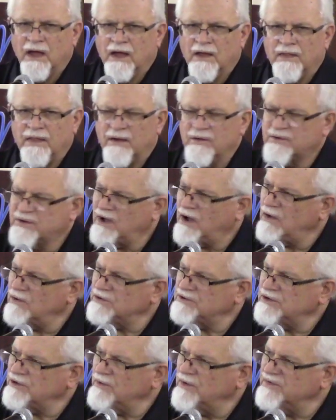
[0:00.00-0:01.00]
Their
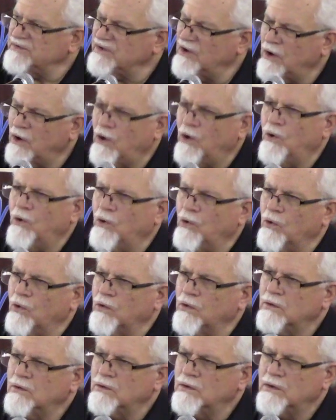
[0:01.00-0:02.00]
culture as a
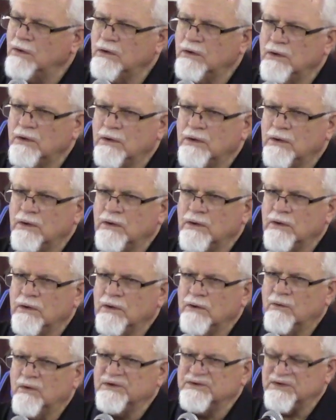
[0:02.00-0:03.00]
whole
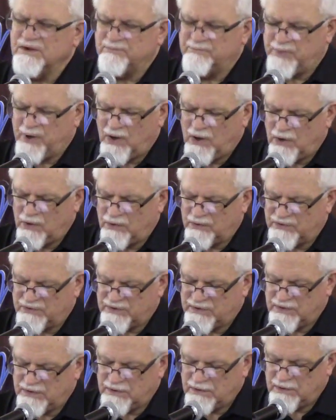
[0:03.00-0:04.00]
was
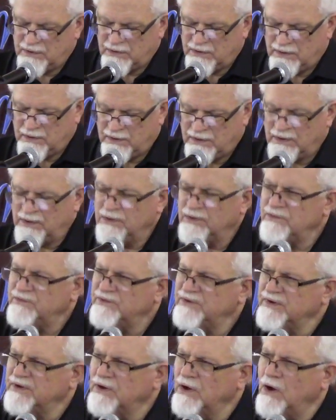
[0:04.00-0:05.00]
opposed
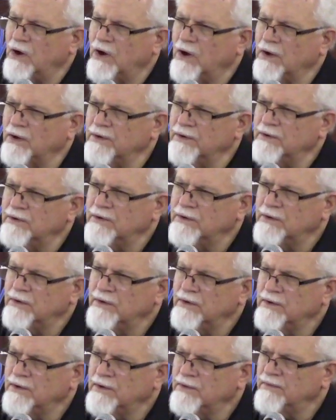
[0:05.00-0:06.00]
to God.
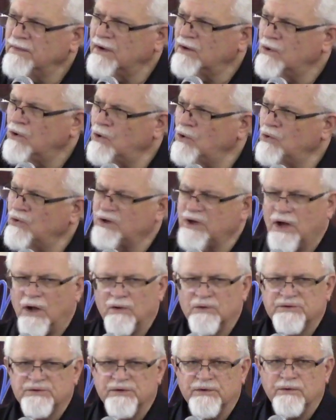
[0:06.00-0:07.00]
Their whole
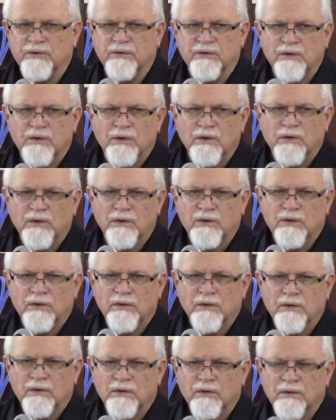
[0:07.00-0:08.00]
culture
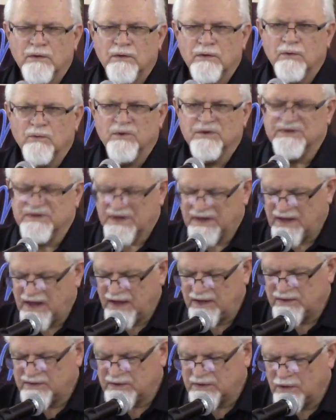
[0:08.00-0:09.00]
was
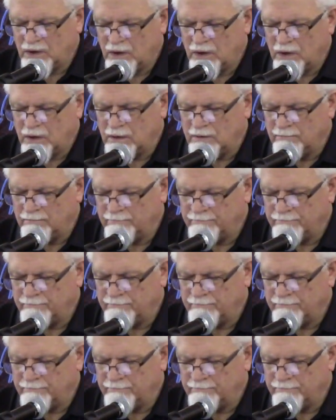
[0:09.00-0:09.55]
against God.